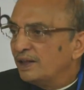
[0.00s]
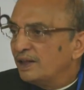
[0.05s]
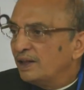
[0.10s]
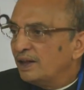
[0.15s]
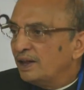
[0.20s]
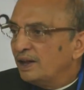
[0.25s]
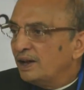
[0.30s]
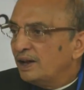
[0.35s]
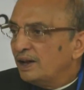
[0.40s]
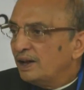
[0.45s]

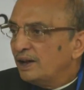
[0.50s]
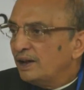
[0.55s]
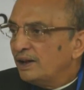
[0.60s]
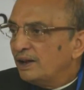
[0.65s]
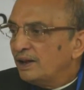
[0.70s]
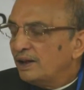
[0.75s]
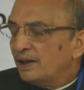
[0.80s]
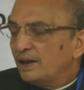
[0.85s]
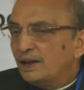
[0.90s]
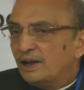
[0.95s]

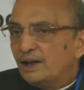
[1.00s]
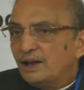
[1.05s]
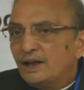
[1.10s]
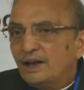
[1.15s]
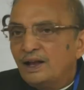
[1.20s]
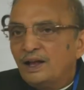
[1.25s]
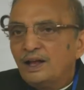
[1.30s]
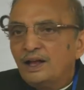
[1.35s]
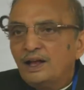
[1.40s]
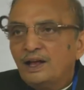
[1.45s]

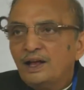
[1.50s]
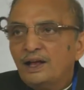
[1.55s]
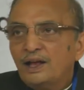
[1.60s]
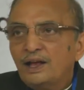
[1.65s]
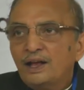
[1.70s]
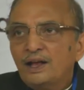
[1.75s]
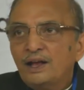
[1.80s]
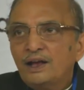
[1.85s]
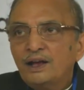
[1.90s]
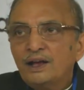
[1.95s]

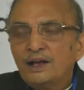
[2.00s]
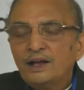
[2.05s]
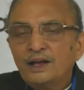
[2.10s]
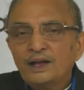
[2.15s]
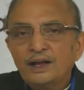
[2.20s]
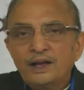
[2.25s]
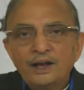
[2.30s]
Nobody speaks.